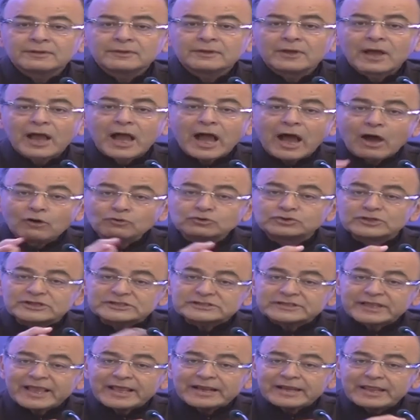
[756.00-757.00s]
How
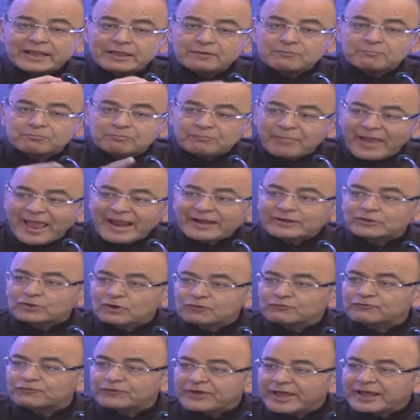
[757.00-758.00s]
this can impact
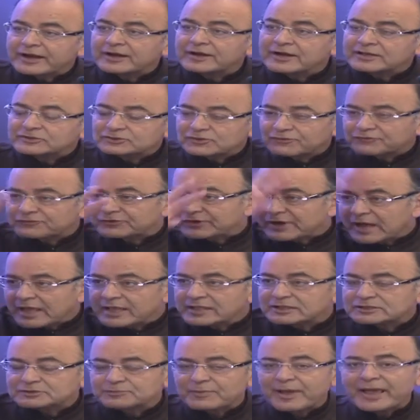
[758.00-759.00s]
on fairness of
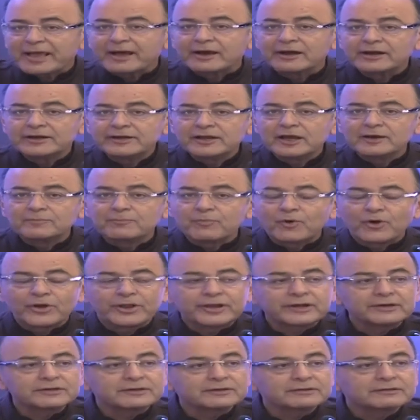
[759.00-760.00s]
trials, my earlier
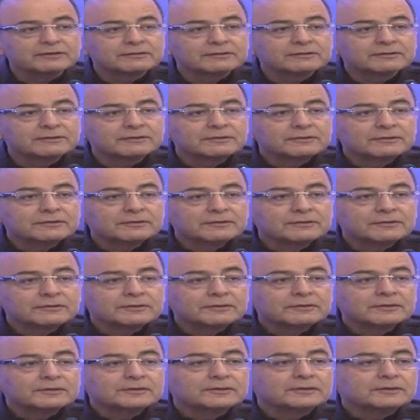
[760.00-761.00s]
point,
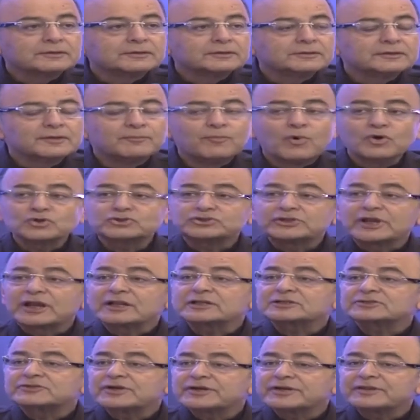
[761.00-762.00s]
the most
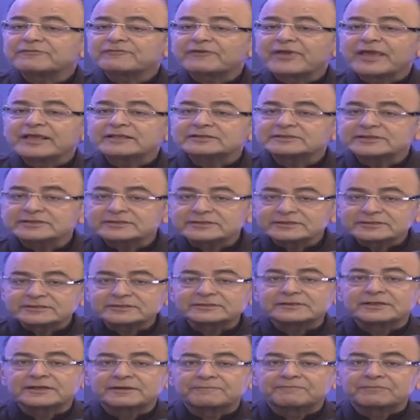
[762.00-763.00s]
illustrative case
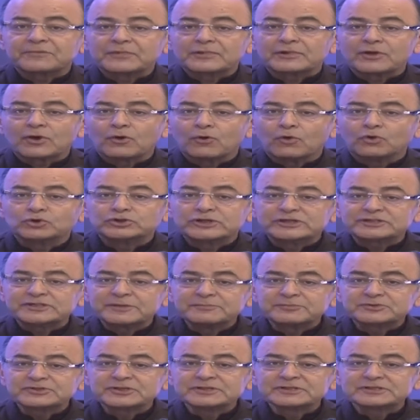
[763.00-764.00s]
is uh, uh O.J.
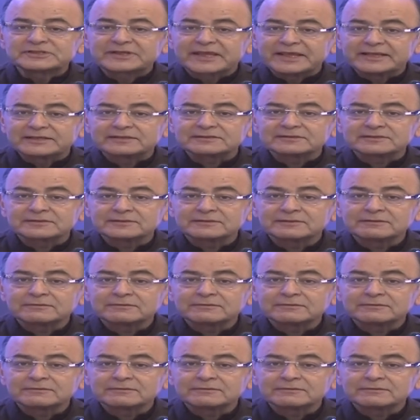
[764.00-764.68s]
Simpson's case.